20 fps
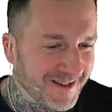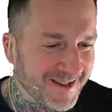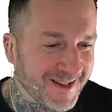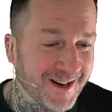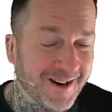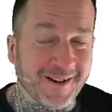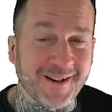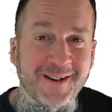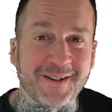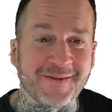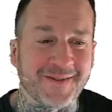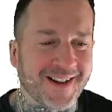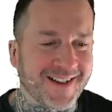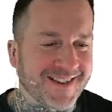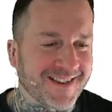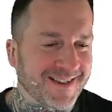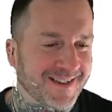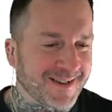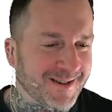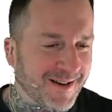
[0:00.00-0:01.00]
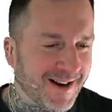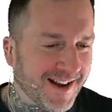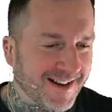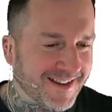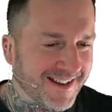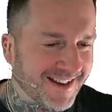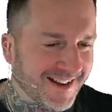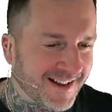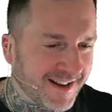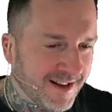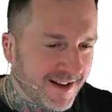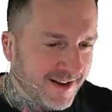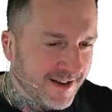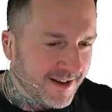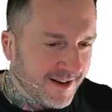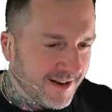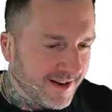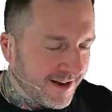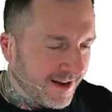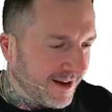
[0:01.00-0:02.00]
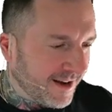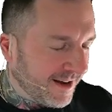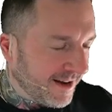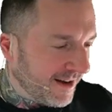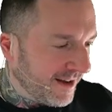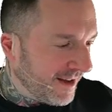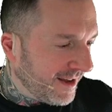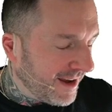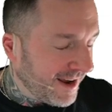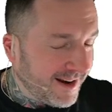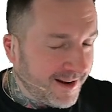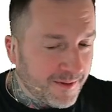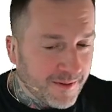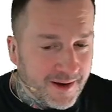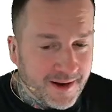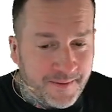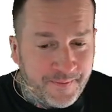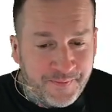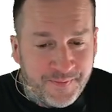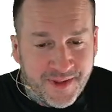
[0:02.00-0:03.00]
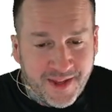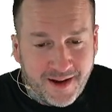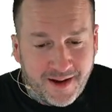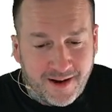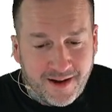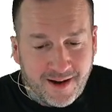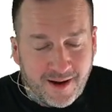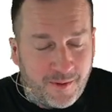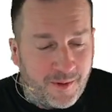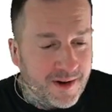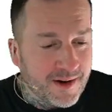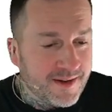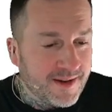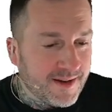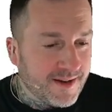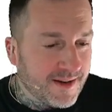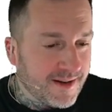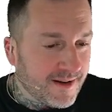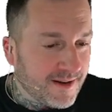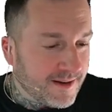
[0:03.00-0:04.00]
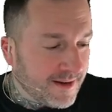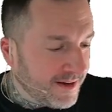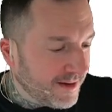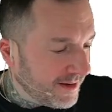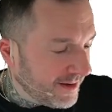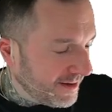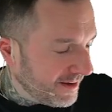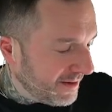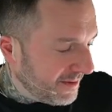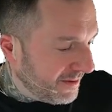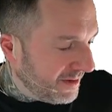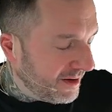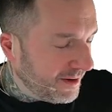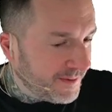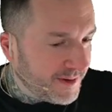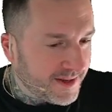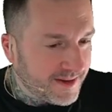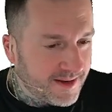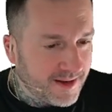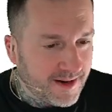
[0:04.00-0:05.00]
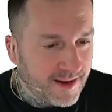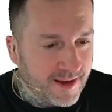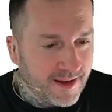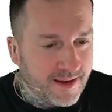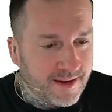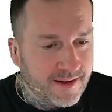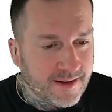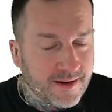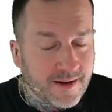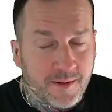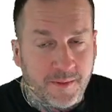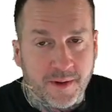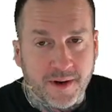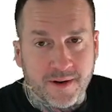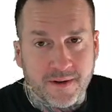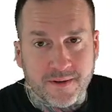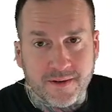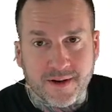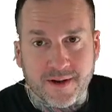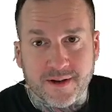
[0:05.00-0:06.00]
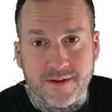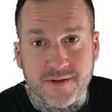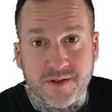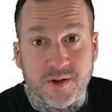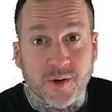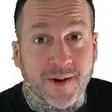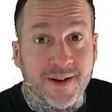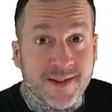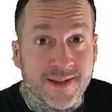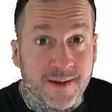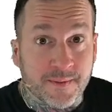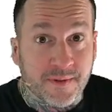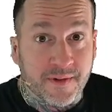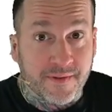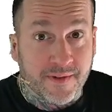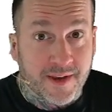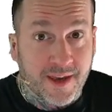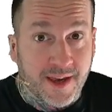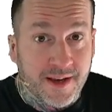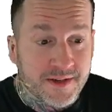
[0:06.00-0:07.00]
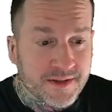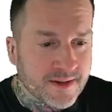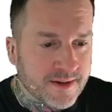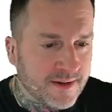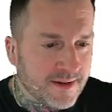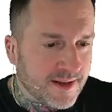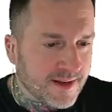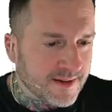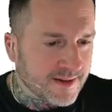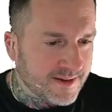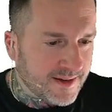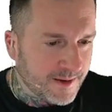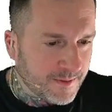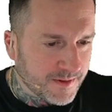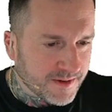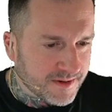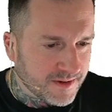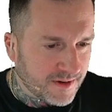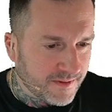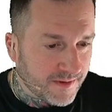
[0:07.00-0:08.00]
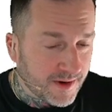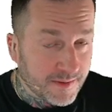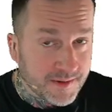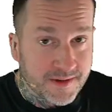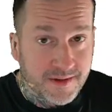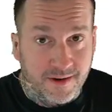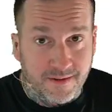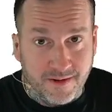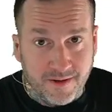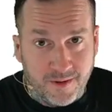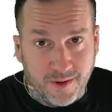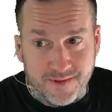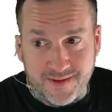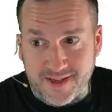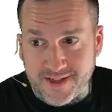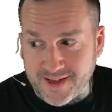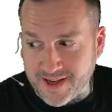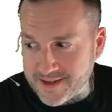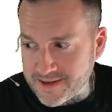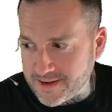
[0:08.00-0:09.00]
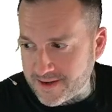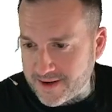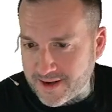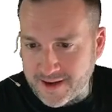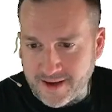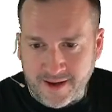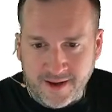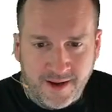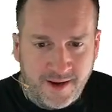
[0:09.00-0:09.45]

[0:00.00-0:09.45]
sorry if that's distracting. Uh, anyway, uh, I wanted to talk uh, a little bit today about uh, join simplification in SQL Server. I was going to record this yesterday,